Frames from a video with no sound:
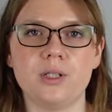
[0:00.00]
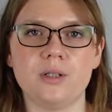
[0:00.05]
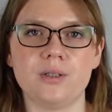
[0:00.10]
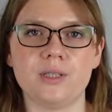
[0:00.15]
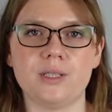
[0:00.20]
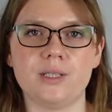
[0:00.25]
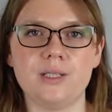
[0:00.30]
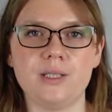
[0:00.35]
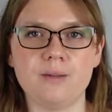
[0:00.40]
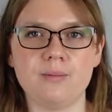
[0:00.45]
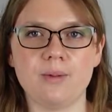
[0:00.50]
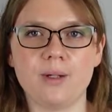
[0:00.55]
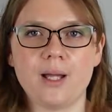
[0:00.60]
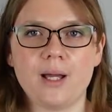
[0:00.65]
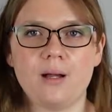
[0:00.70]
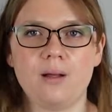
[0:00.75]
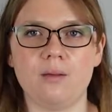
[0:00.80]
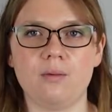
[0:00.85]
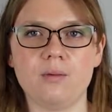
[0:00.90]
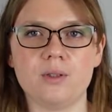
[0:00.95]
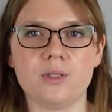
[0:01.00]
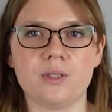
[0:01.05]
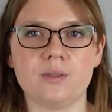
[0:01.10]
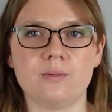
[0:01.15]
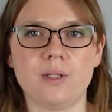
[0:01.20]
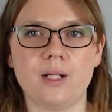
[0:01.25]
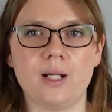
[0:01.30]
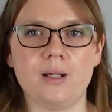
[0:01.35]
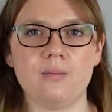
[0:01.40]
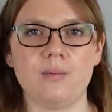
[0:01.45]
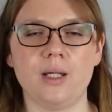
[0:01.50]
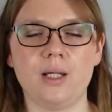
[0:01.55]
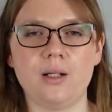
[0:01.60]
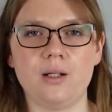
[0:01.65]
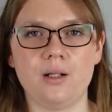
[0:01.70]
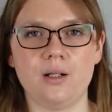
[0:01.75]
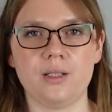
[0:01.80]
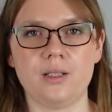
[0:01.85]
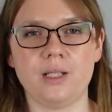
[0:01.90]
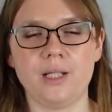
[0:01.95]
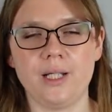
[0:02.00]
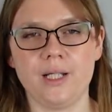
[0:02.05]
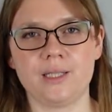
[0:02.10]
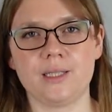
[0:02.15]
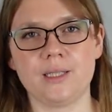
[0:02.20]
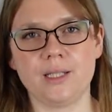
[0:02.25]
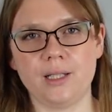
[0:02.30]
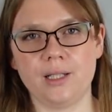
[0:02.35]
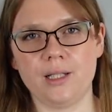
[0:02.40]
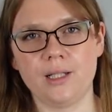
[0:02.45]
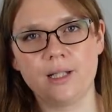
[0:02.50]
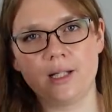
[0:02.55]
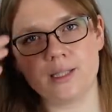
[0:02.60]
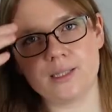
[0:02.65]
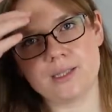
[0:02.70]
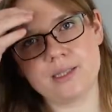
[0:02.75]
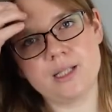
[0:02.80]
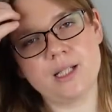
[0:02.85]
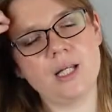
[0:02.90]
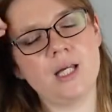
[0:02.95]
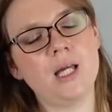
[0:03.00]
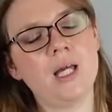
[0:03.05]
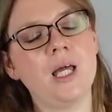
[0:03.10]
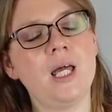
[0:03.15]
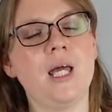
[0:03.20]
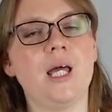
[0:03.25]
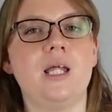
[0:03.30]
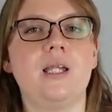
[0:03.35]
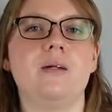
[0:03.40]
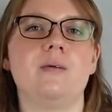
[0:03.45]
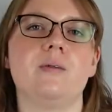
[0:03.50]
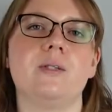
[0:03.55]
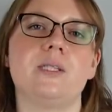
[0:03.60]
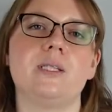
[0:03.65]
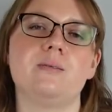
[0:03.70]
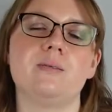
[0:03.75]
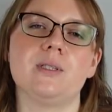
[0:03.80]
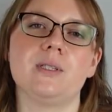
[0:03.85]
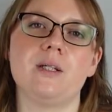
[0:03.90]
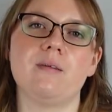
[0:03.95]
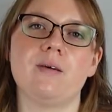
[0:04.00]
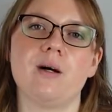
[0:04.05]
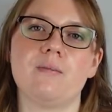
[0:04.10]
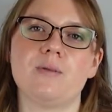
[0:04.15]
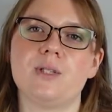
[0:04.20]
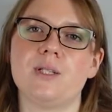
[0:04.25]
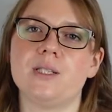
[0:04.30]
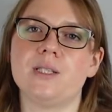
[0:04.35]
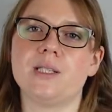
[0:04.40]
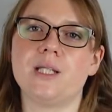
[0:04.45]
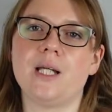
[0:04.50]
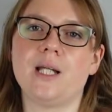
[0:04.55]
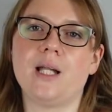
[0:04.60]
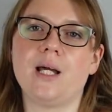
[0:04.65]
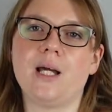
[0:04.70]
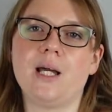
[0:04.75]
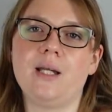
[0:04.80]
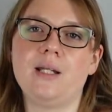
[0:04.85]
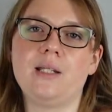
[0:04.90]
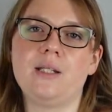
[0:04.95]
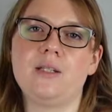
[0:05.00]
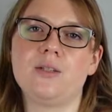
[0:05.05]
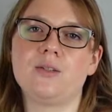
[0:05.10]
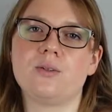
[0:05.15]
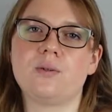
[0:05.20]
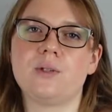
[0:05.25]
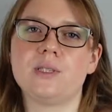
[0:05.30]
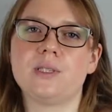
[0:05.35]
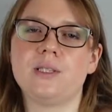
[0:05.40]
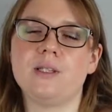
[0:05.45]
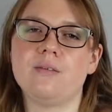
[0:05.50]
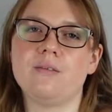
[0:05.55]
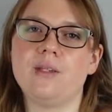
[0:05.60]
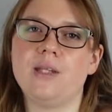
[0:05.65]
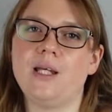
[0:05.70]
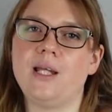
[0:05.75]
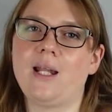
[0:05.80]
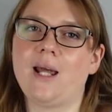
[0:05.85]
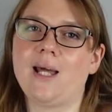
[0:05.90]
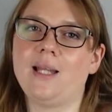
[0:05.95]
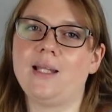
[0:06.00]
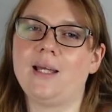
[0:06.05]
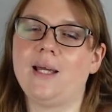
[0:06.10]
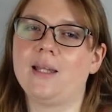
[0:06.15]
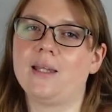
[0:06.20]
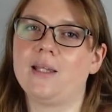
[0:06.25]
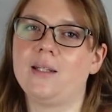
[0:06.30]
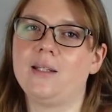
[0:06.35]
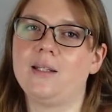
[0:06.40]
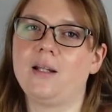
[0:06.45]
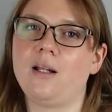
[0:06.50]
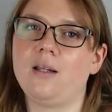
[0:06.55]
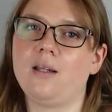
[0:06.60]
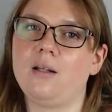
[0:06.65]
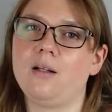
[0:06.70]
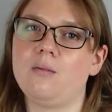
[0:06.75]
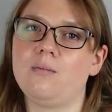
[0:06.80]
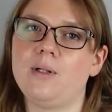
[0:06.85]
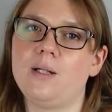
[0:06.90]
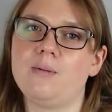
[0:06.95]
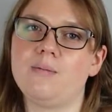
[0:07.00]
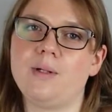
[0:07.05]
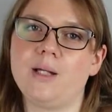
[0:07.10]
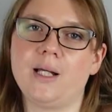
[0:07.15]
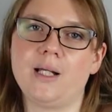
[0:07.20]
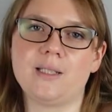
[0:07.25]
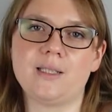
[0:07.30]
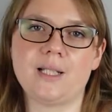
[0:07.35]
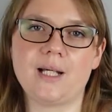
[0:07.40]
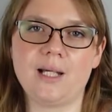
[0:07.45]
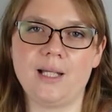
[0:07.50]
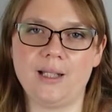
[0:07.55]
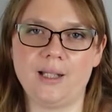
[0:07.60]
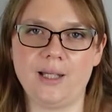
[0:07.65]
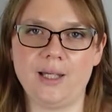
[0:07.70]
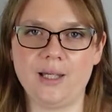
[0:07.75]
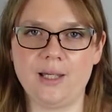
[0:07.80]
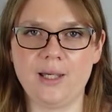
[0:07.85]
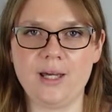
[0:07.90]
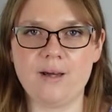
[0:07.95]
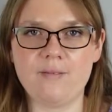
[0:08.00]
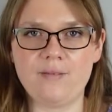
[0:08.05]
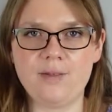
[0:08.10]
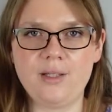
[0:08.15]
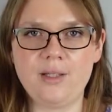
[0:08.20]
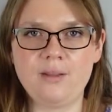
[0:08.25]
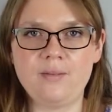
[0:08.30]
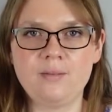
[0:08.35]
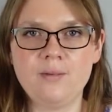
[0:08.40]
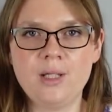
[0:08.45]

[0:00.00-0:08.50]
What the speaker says: There's a deeper cowl, which is what I made, and a slightly less. And there was some sleeve options, and I did the short sleeve and then I lengthened it a little bit because I like having